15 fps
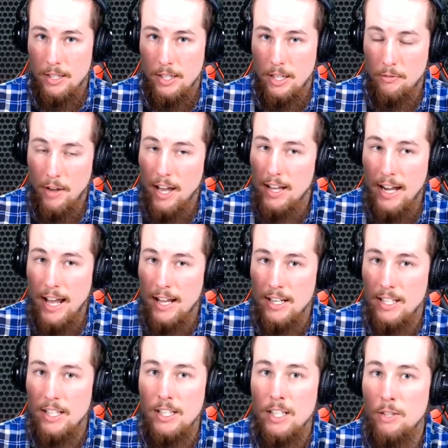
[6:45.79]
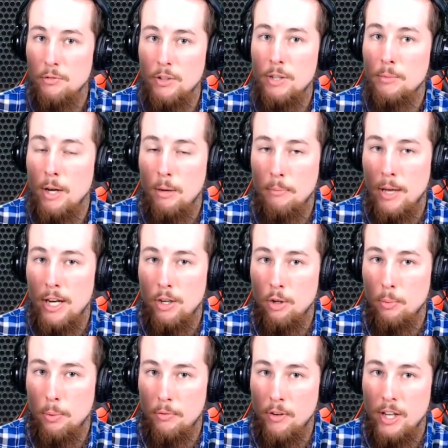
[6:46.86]
if i had had any female medical
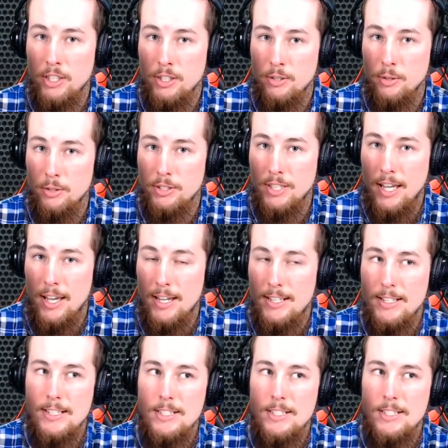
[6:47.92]
professional say